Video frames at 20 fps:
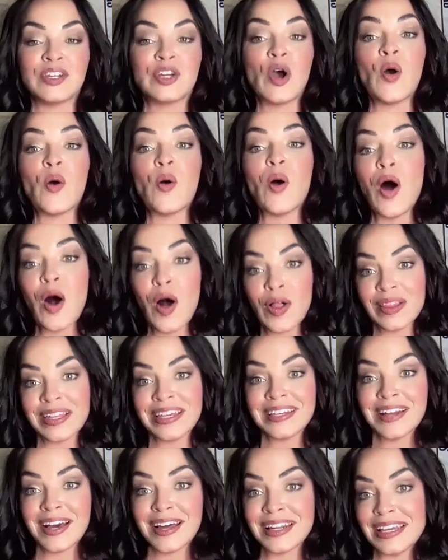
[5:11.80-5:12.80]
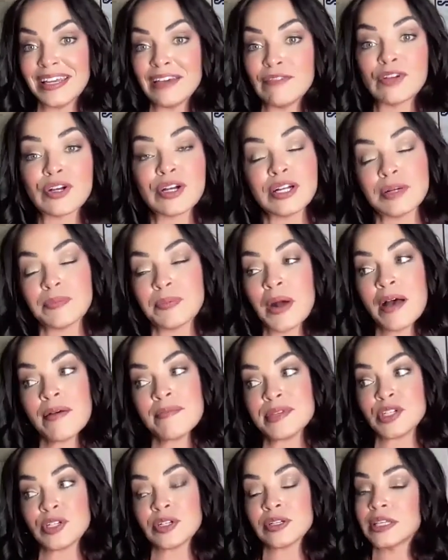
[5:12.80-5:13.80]
go all in on it. If you're going to
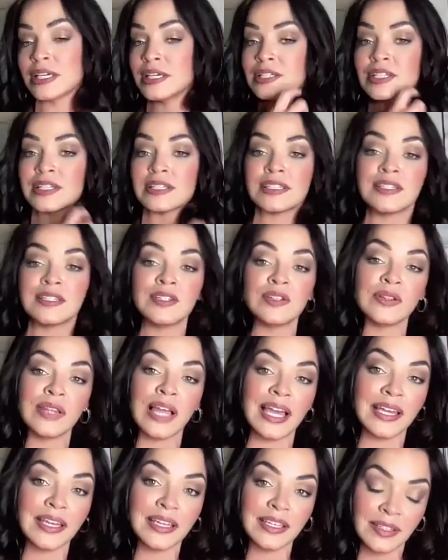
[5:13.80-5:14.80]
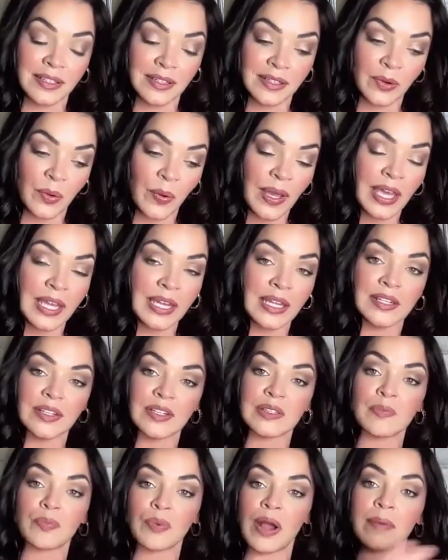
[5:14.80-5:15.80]
promise your allegiance, do like Quinn and
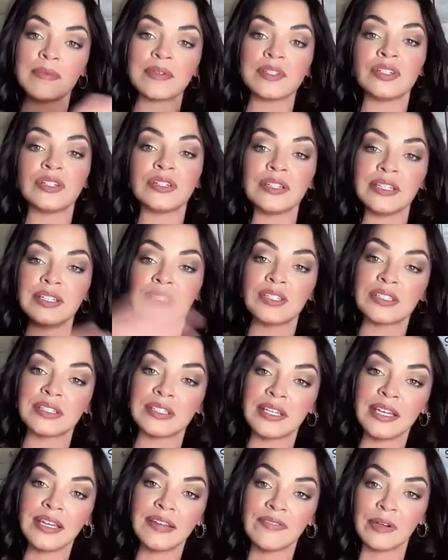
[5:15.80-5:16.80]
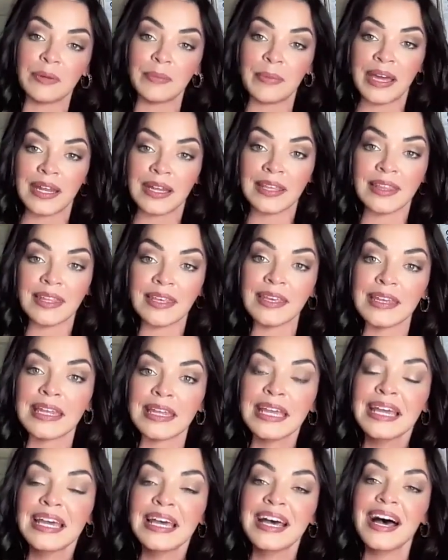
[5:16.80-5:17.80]
just promise your allegiance to everybody,
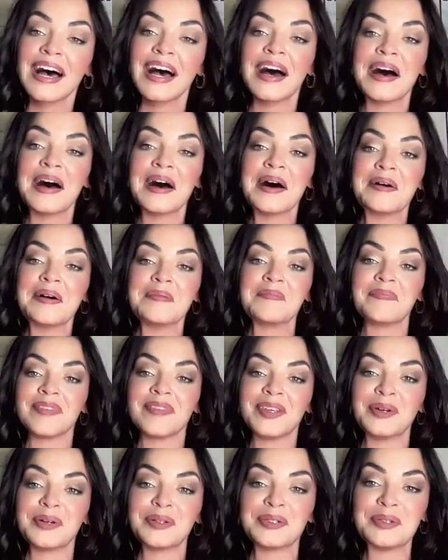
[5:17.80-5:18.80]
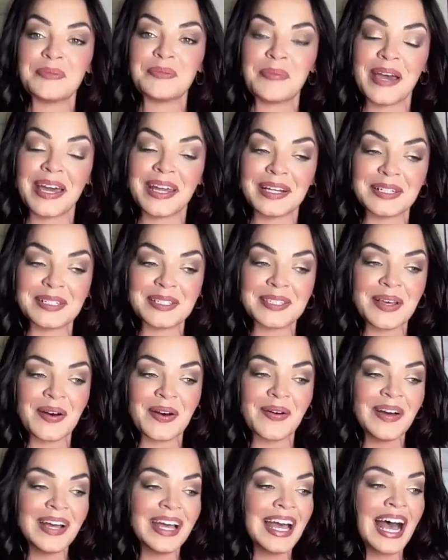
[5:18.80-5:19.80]
then you'll do better.
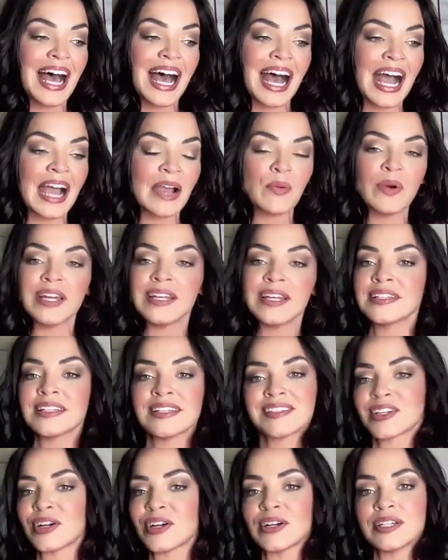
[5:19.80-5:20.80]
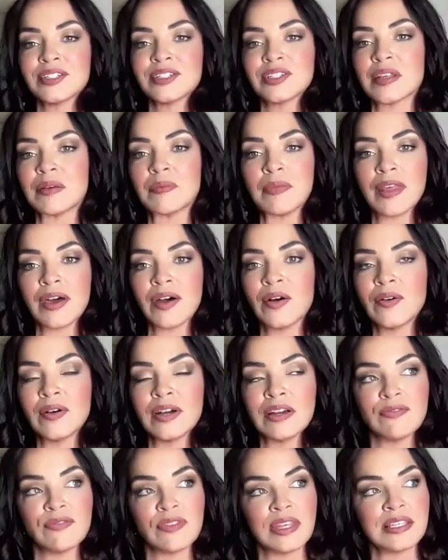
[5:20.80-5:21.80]
So I wouldn't discourage them though.
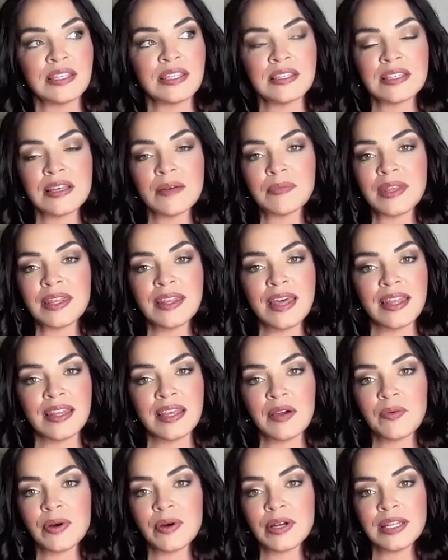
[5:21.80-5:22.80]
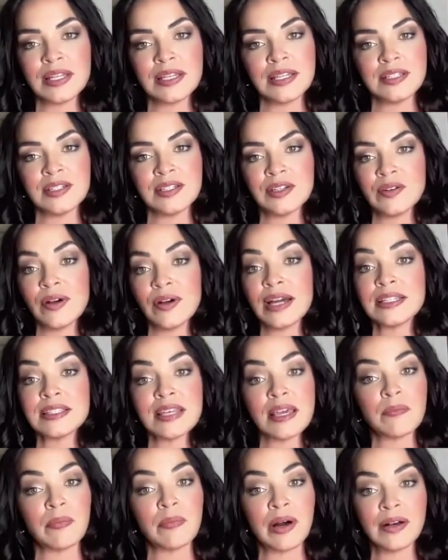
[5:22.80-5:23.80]
If this is something that they wanted to do, I'd
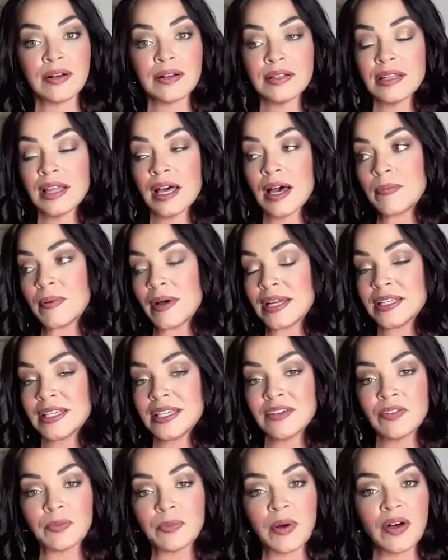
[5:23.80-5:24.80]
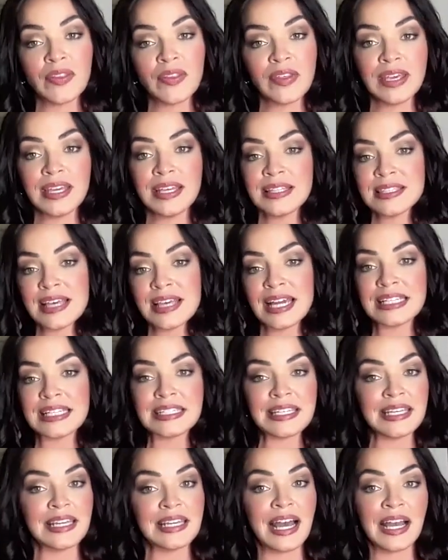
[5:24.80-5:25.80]
say buckle up. I'd give them all the inside
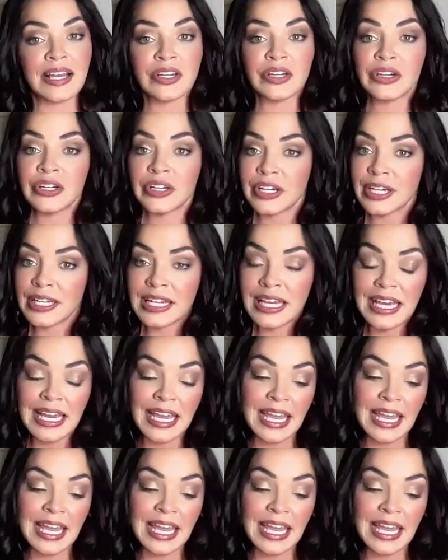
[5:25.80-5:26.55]
tea I could